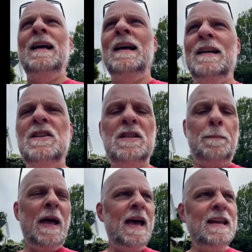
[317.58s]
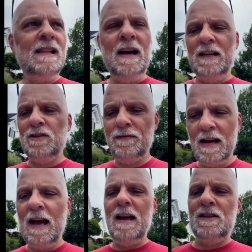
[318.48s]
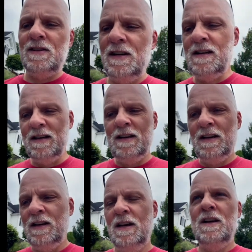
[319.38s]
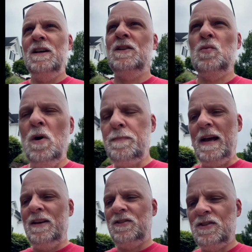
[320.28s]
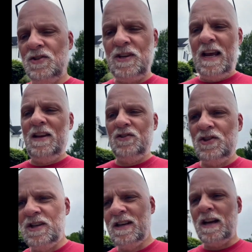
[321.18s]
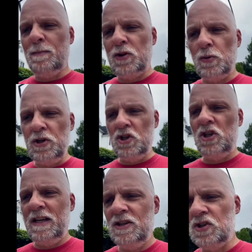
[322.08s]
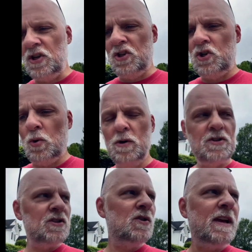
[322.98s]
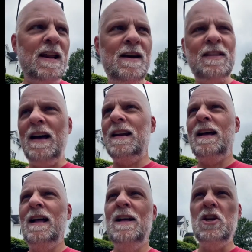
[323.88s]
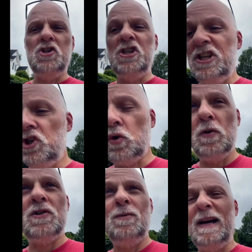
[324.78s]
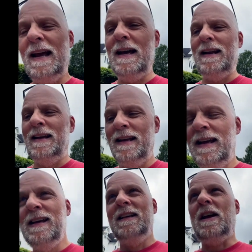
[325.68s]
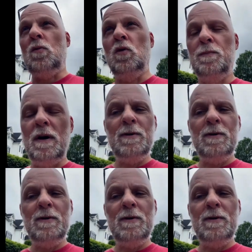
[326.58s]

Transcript: It's like the panty lines for guys. Swamp ass stains coming through your jeans or your shorts. You can't have that. Your jean shorts, oh my God. You got a real problem.